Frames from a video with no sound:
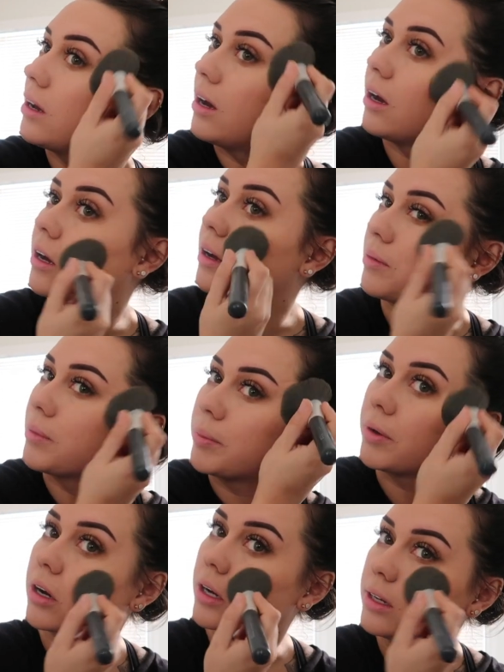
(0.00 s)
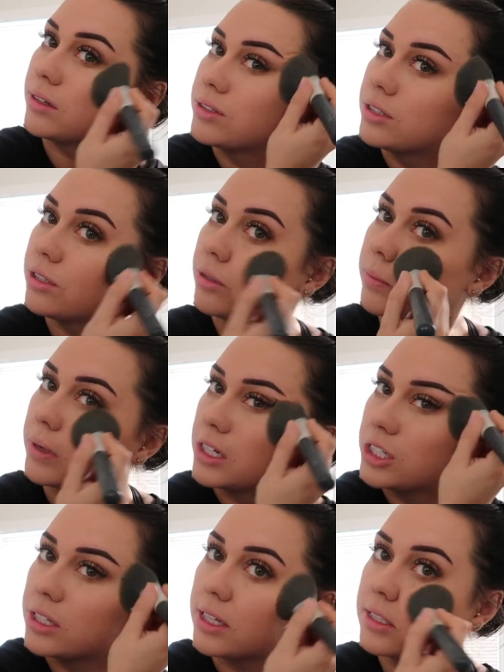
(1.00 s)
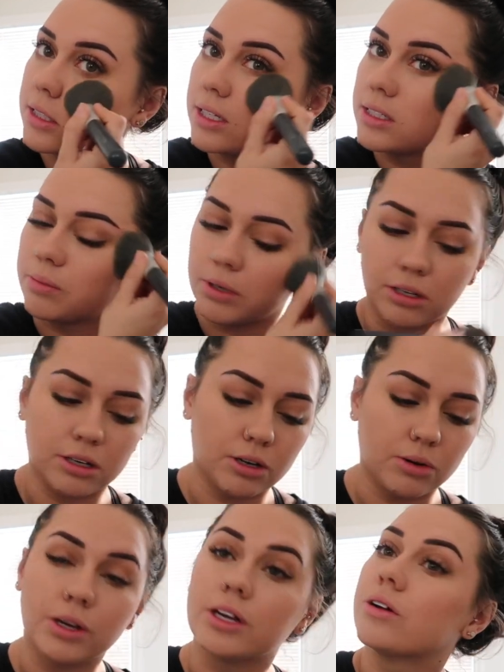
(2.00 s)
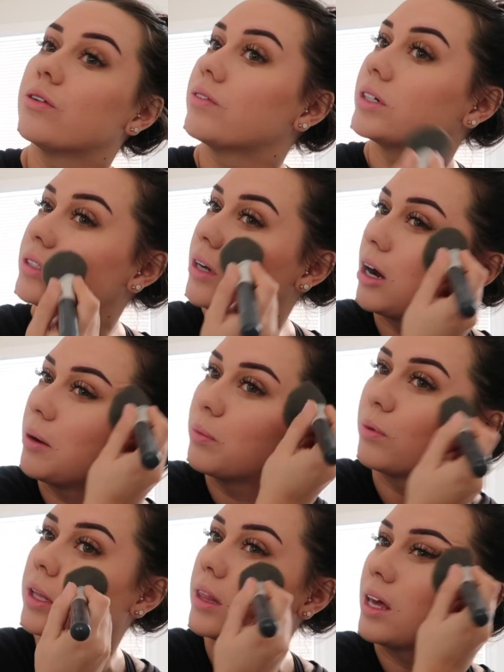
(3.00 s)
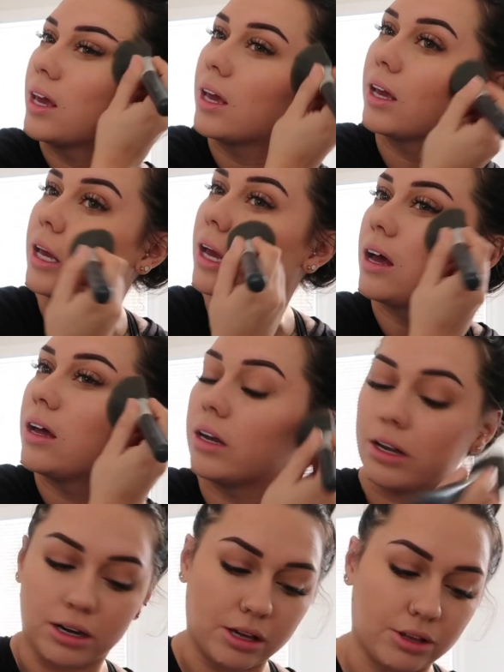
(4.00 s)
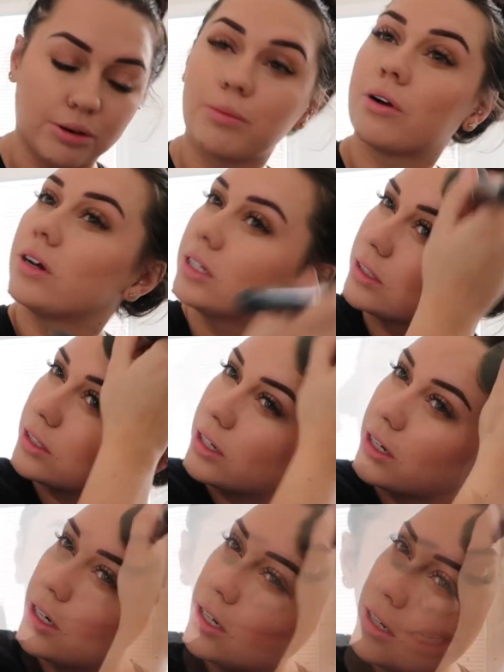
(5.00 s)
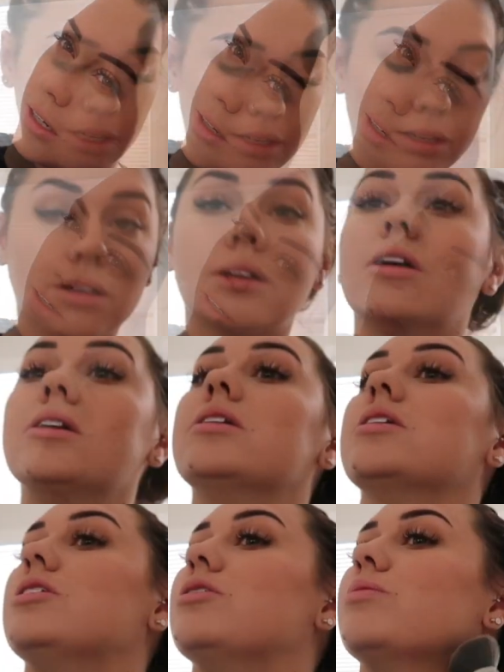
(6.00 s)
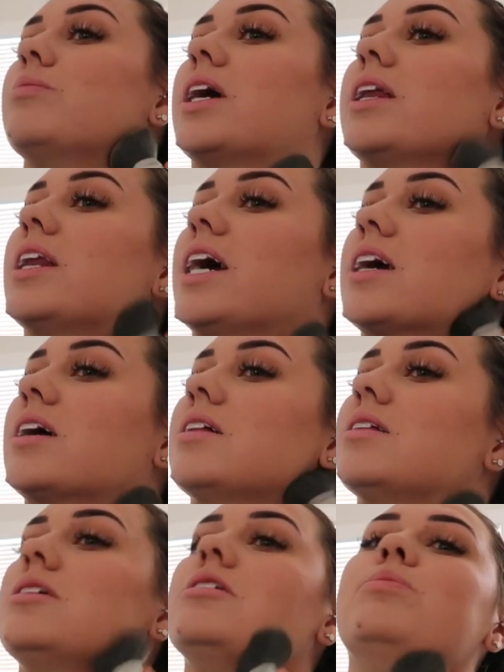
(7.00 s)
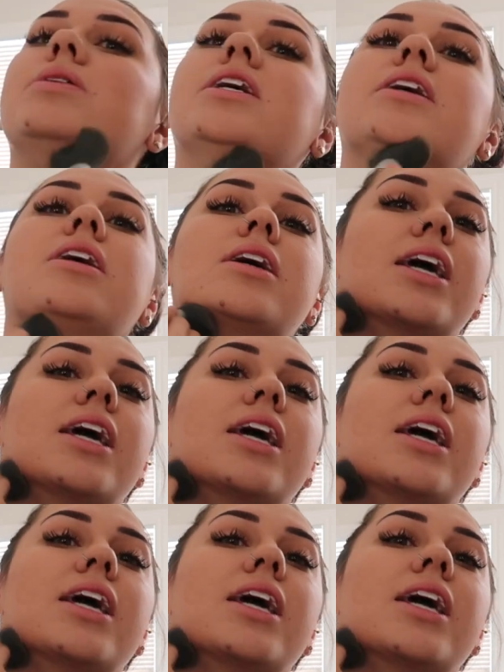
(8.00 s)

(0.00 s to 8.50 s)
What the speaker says: I'm not going to use too much of this because I'm going to go in over top with another bronzer. I do my neck a little bit.